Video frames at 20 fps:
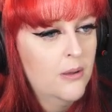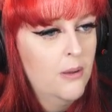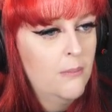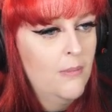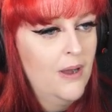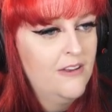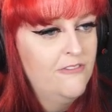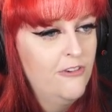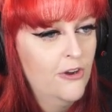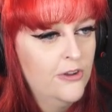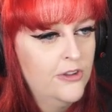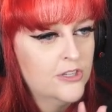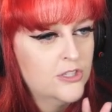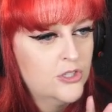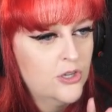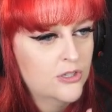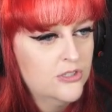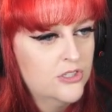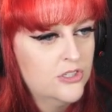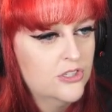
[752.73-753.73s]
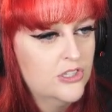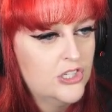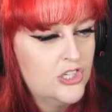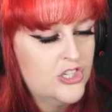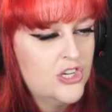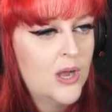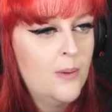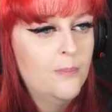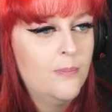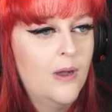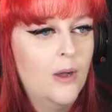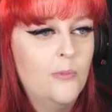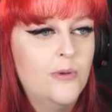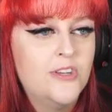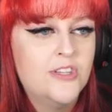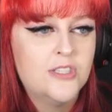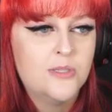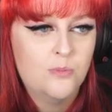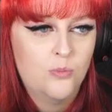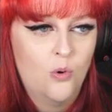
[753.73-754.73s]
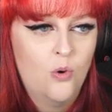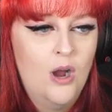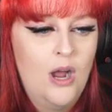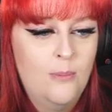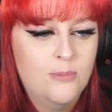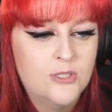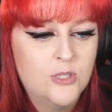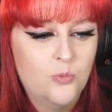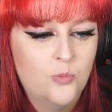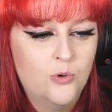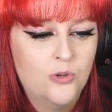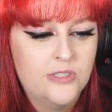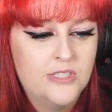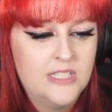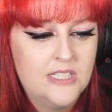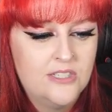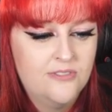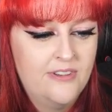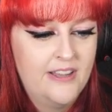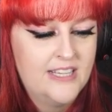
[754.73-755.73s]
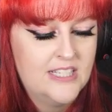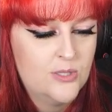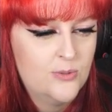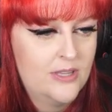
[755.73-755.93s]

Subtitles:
my focus goes to the jumper, which is more up towards his face.